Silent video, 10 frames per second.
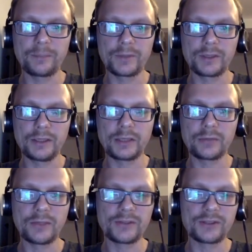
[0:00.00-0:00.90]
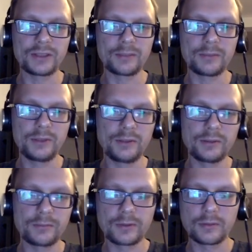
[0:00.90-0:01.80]
increments that number
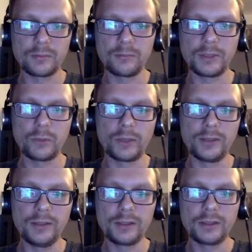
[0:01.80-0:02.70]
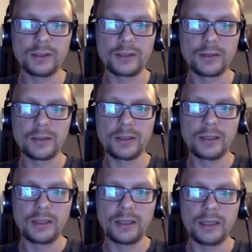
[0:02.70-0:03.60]
by 1.
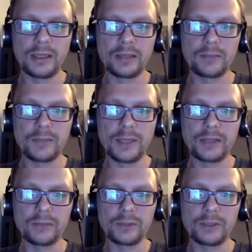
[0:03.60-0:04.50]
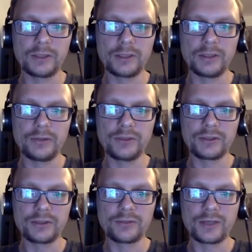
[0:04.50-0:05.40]
And we are using
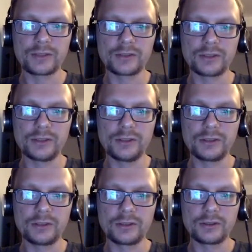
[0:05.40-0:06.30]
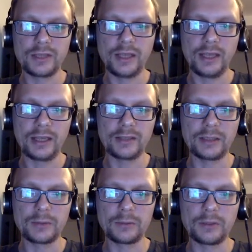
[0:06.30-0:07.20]
this function and
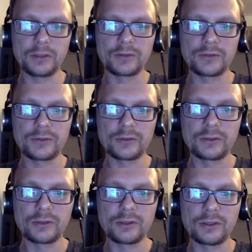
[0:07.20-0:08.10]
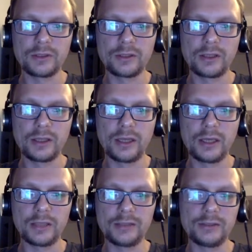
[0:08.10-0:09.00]
our box.
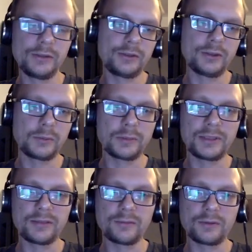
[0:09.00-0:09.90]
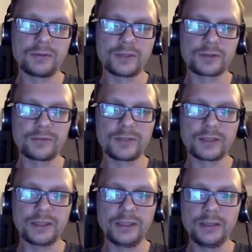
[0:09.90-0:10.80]
And you need to implement a function
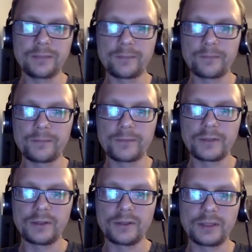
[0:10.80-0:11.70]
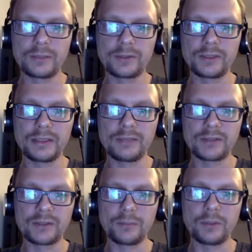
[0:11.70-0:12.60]
funky that will then give
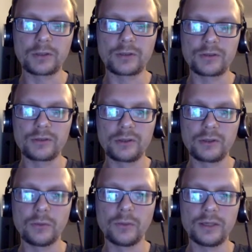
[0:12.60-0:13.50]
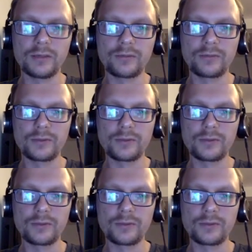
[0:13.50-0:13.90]
us a box with